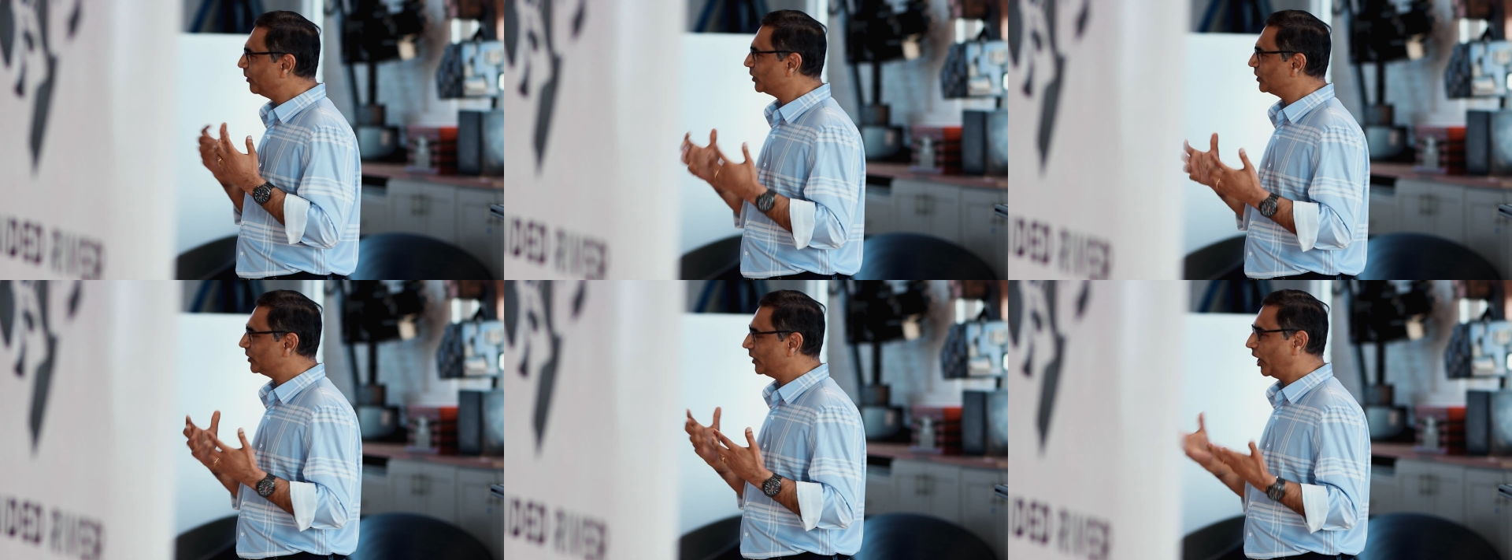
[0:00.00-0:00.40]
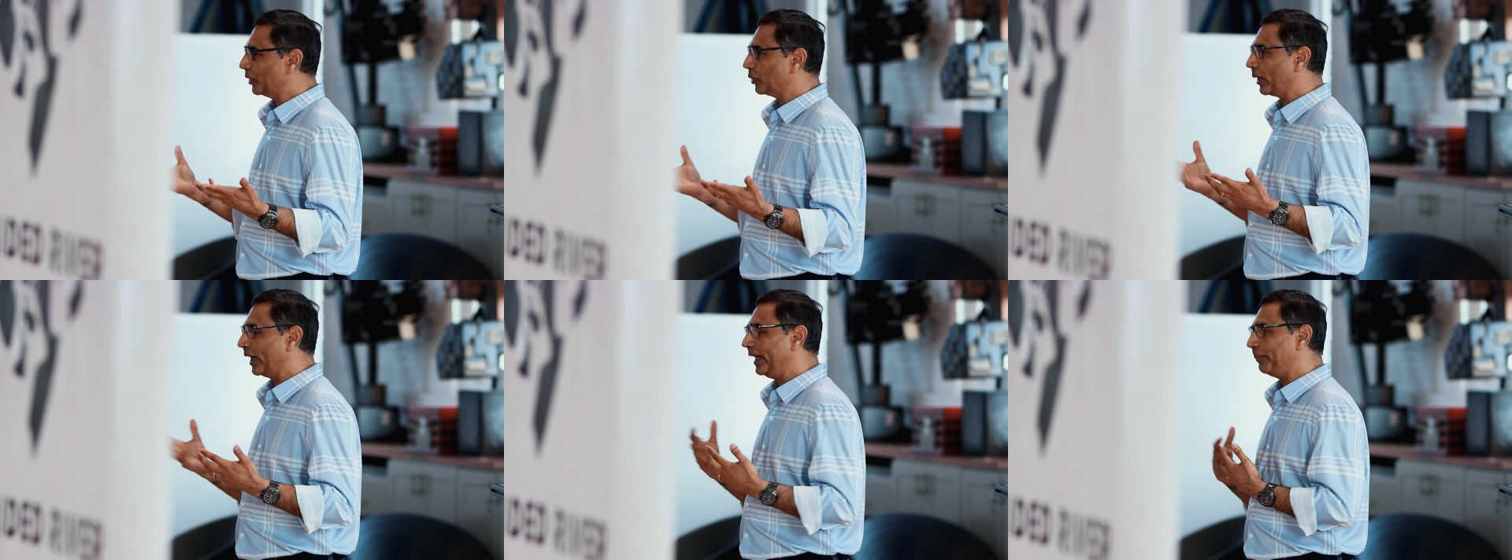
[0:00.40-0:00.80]
I was
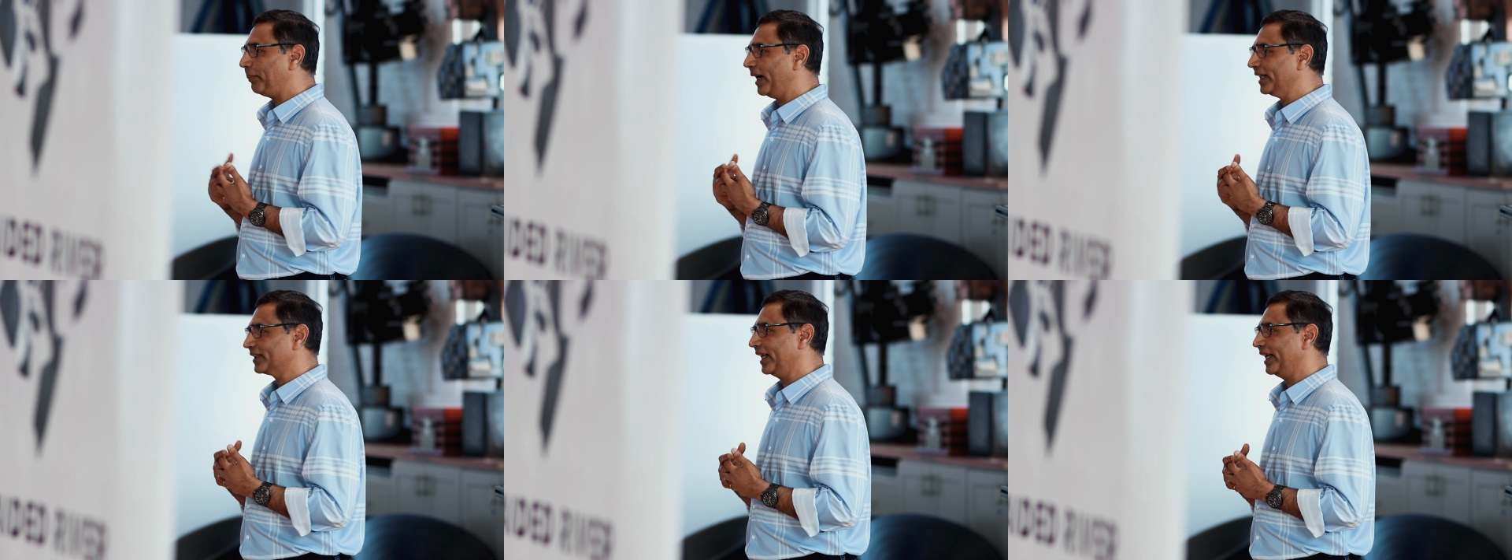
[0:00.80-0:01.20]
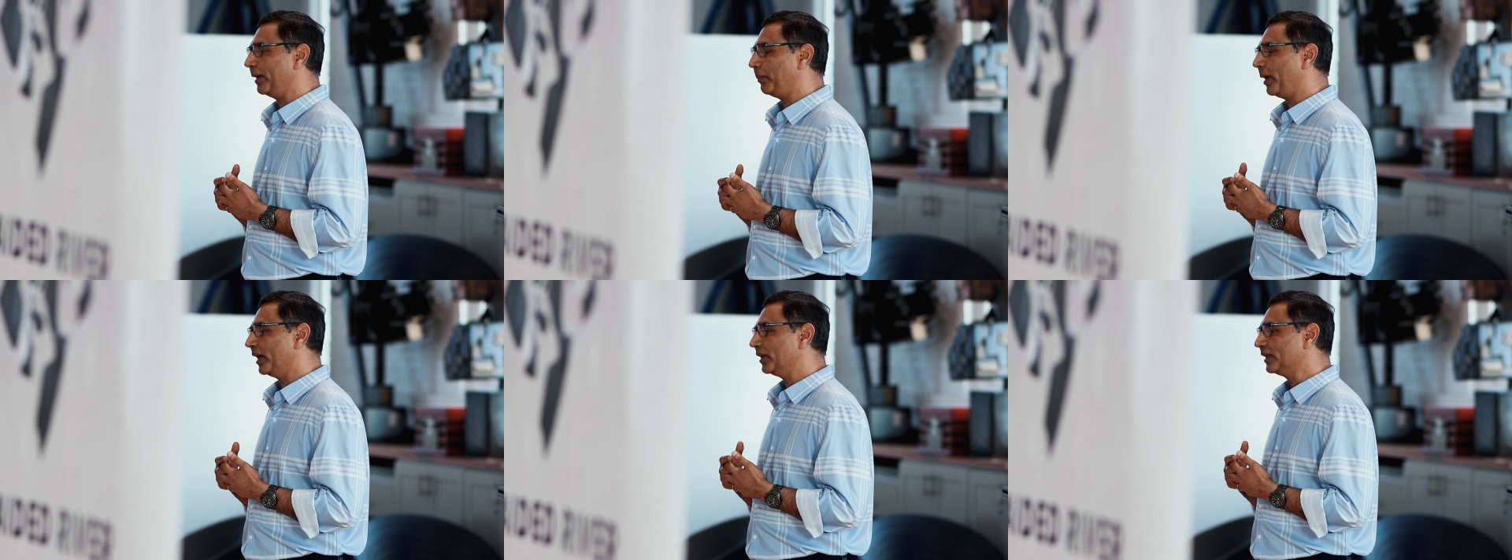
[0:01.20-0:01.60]
not really passionate
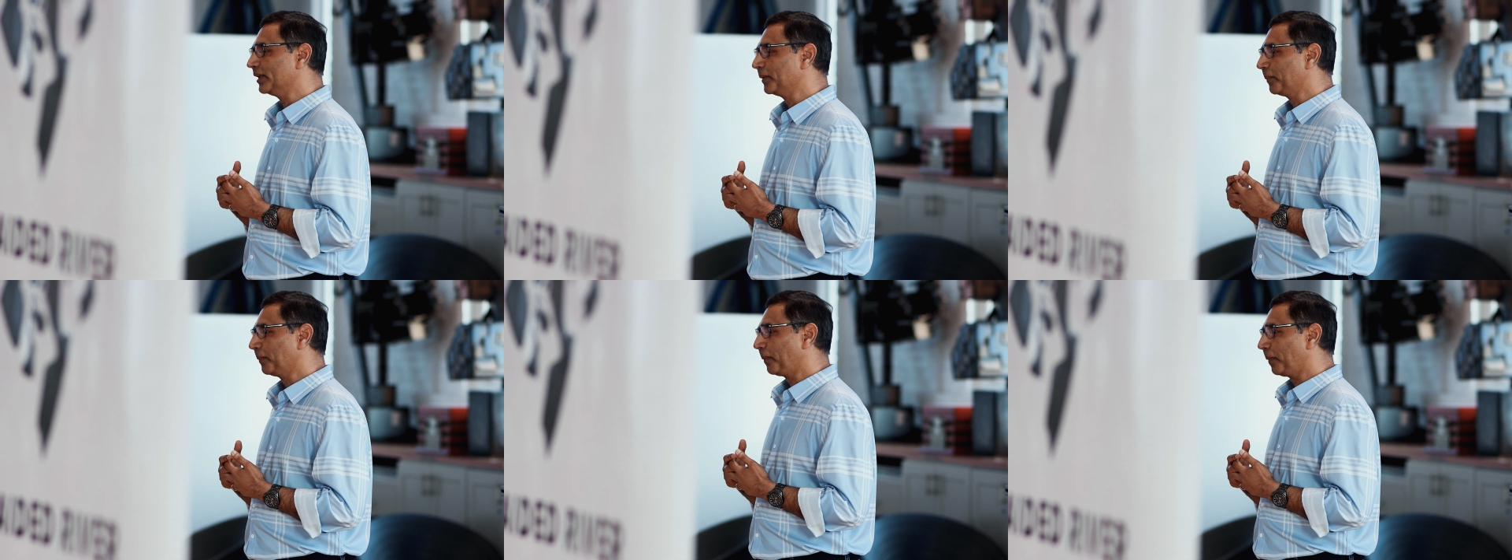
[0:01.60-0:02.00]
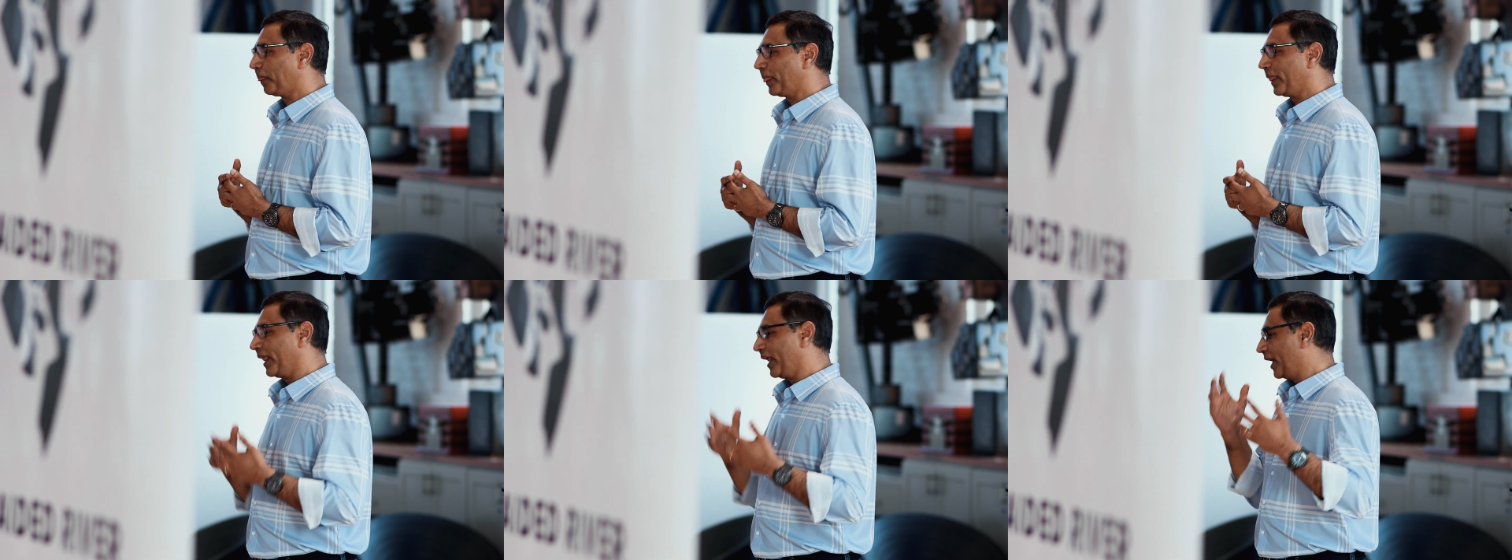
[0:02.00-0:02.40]
about.
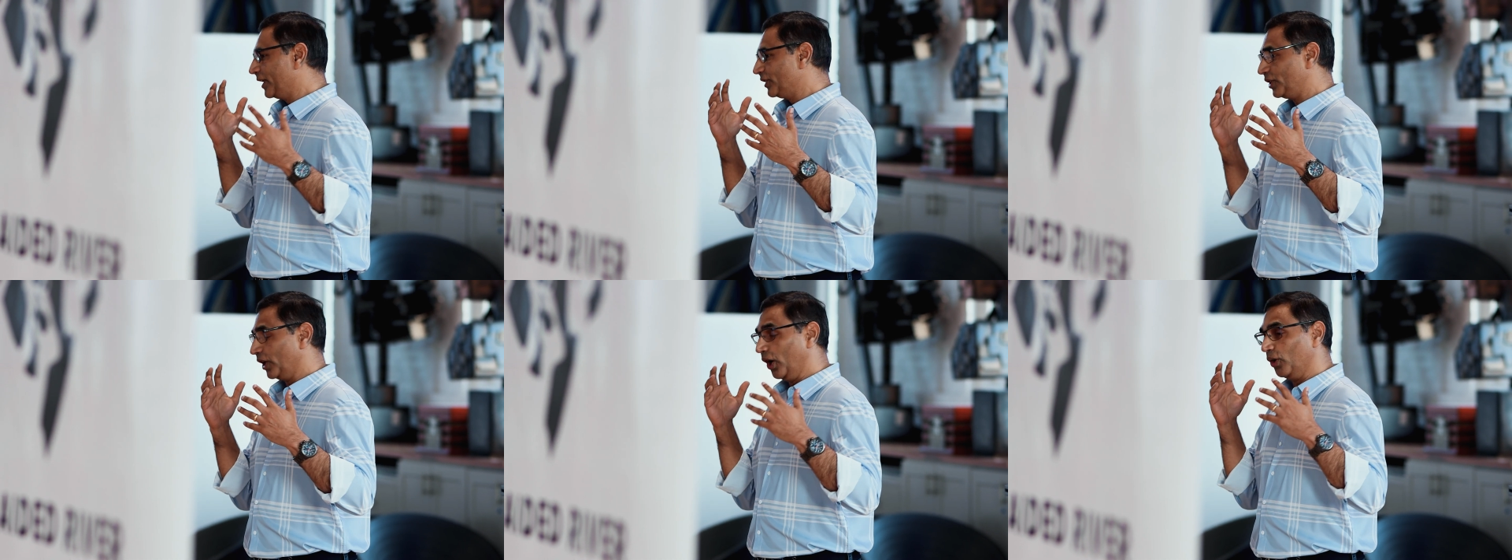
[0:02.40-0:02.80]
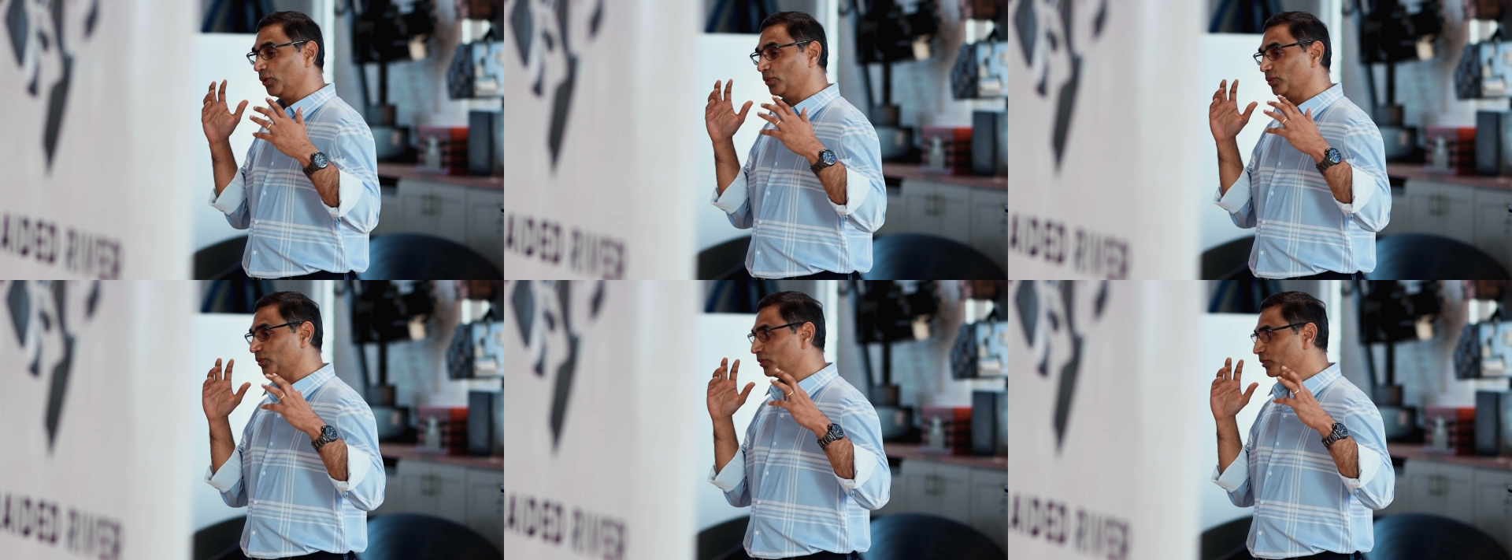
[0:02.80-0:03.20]

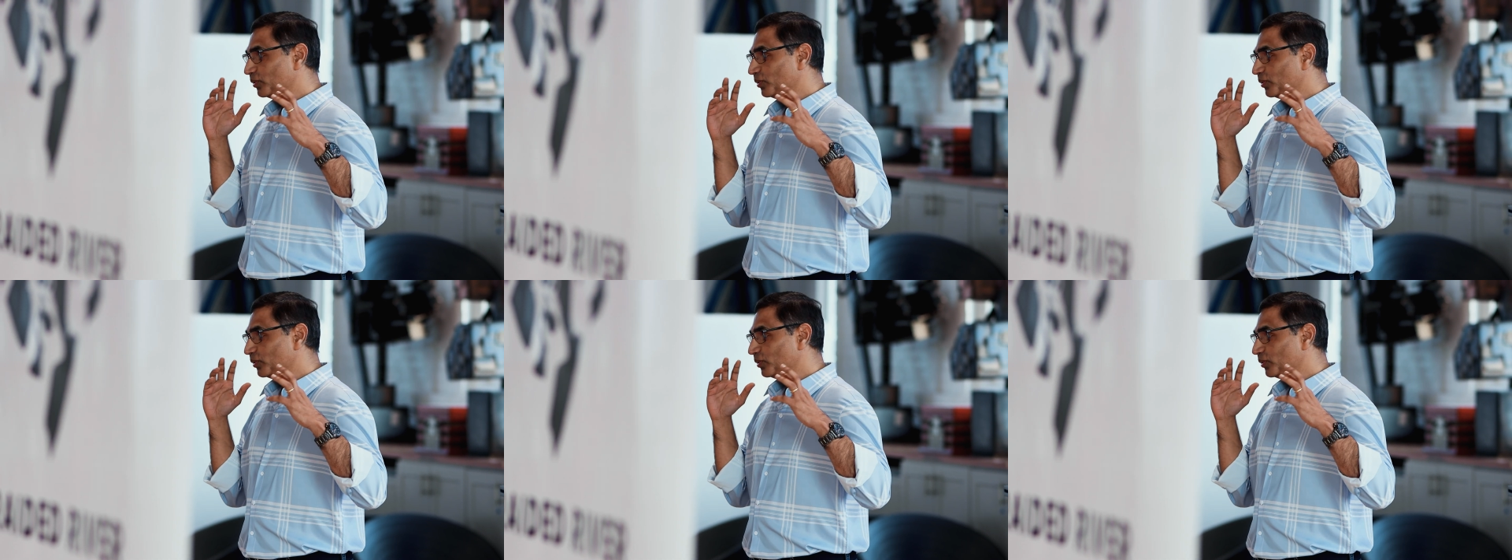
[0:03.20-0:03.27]
So